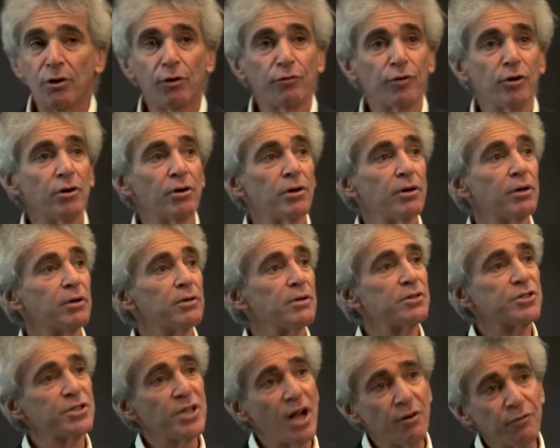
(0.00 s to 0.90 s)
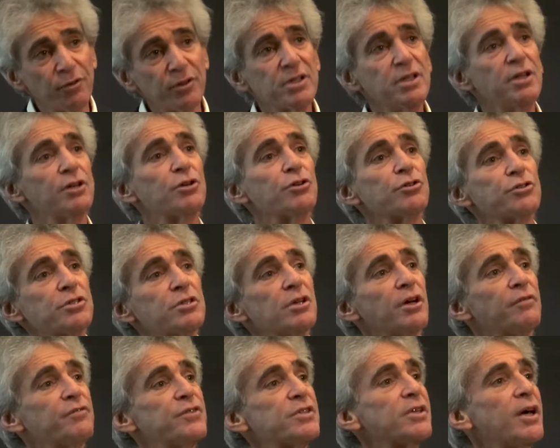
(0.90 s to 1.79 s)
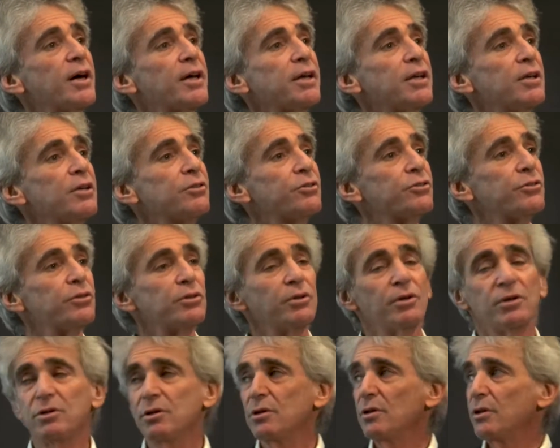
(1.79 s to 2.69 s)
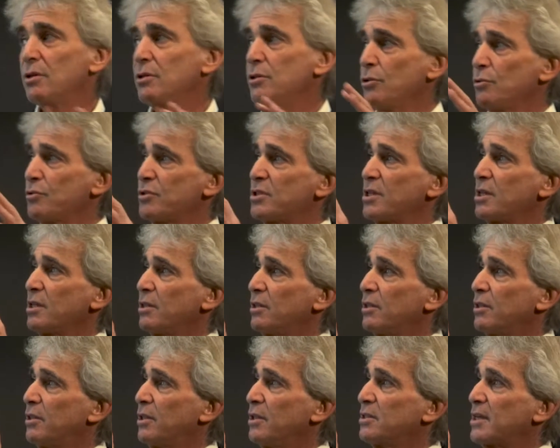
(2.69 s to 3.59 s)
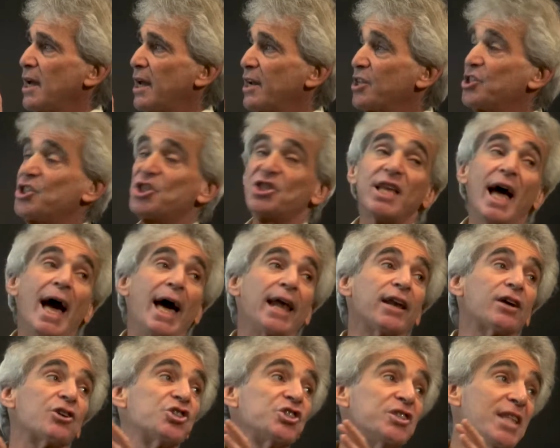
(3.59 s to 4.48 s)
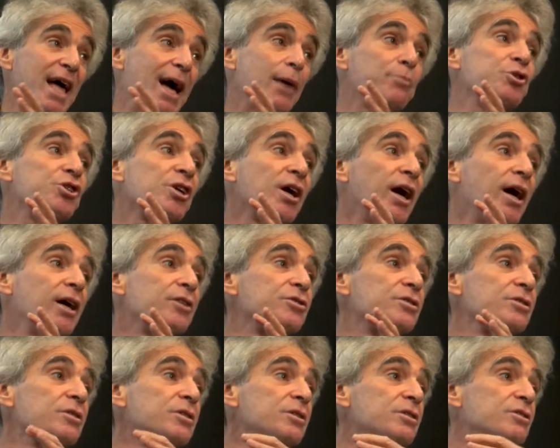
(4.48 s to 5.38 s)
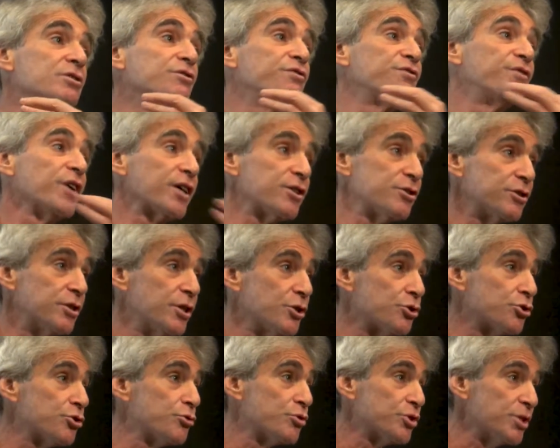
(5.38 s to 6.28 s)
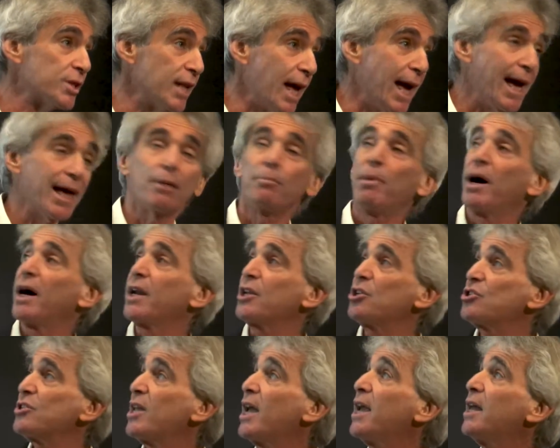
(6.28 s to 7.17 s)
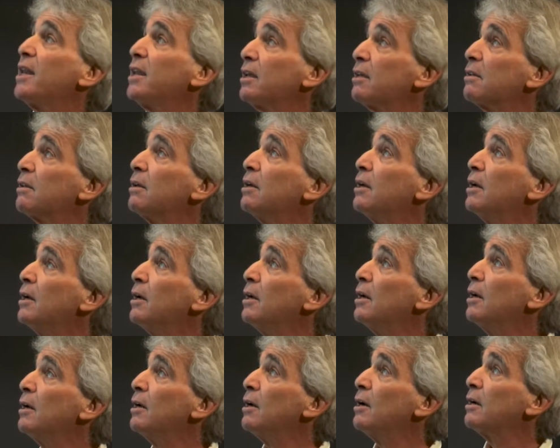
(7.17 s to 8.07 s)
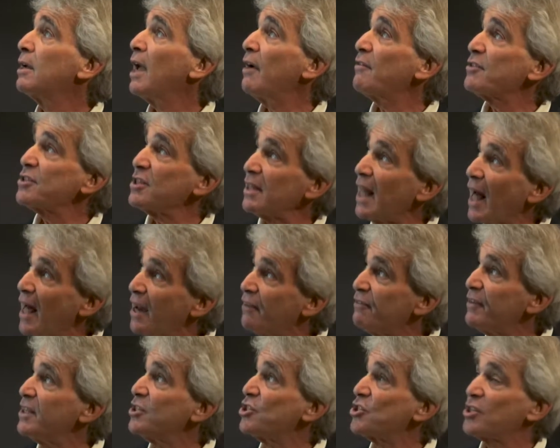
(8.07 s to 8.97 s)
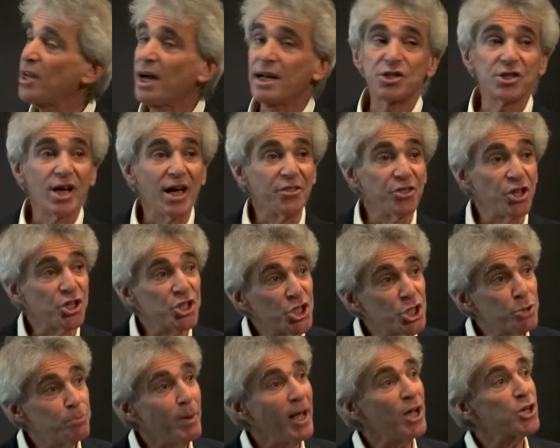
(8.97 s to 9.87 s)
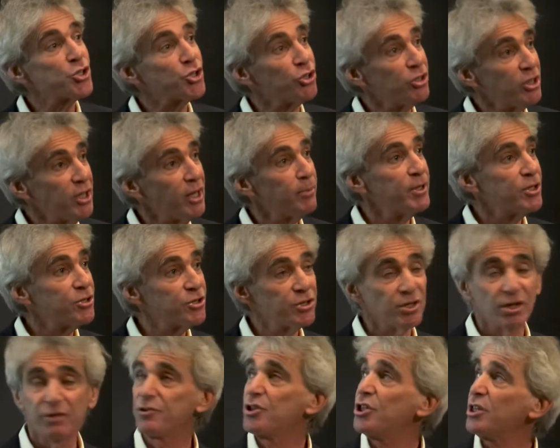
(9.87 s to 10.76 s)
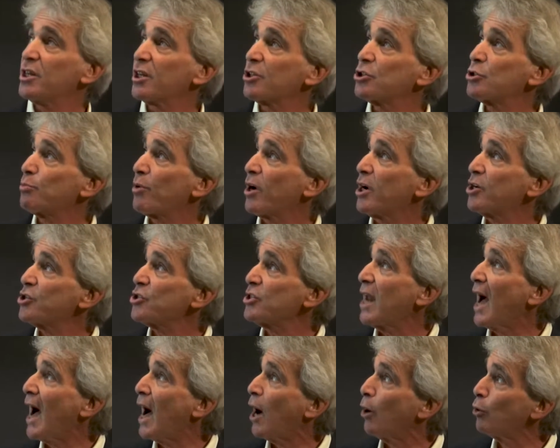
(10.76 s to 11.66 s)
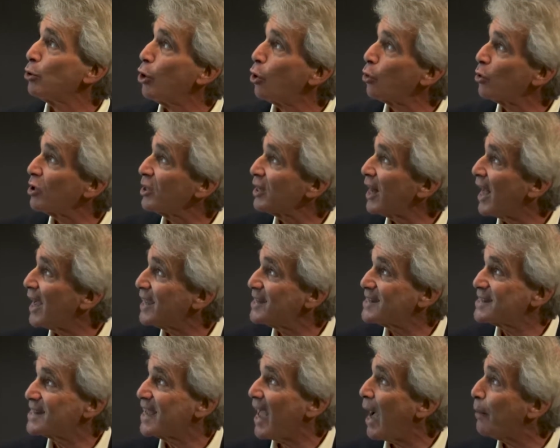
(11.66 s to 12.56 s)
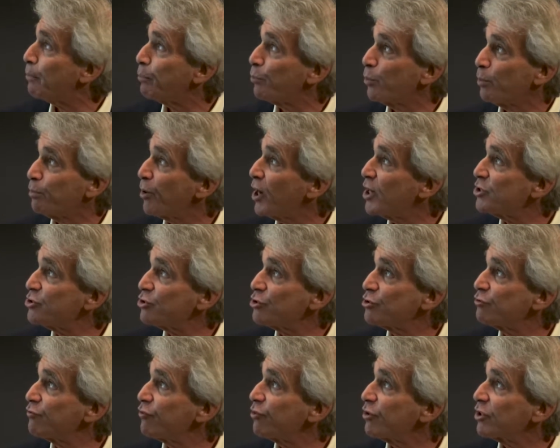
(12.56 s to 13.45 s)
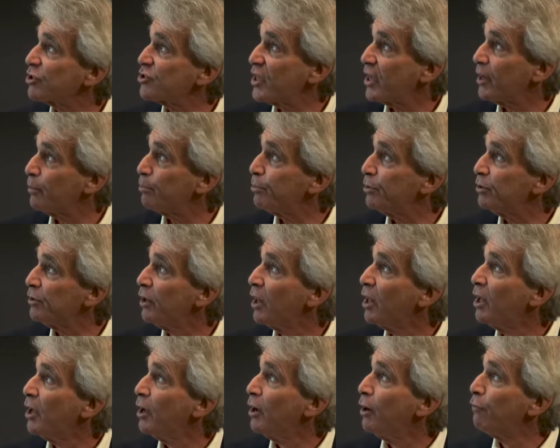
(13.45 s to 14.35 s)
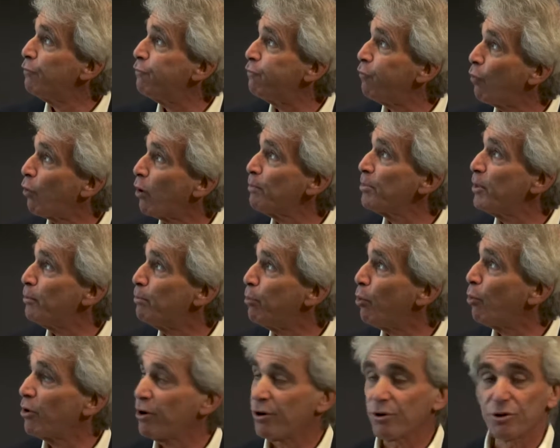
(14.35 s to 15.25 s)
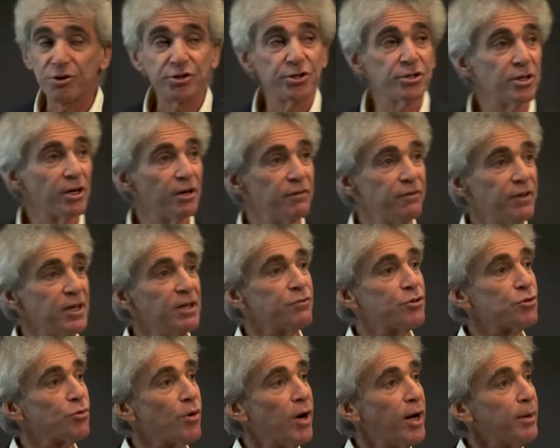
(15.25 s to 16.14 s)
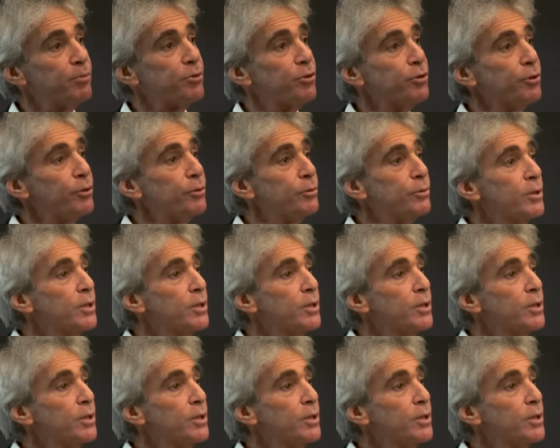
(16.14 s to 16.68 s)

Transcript: over several years of studies, using these kind of static snapshots, these fixed tissues and antibody staining, gave us a lot of insights on the spatial limits of gene expression, how localized gap repressors, for example, form the borders of Eve stripe 2.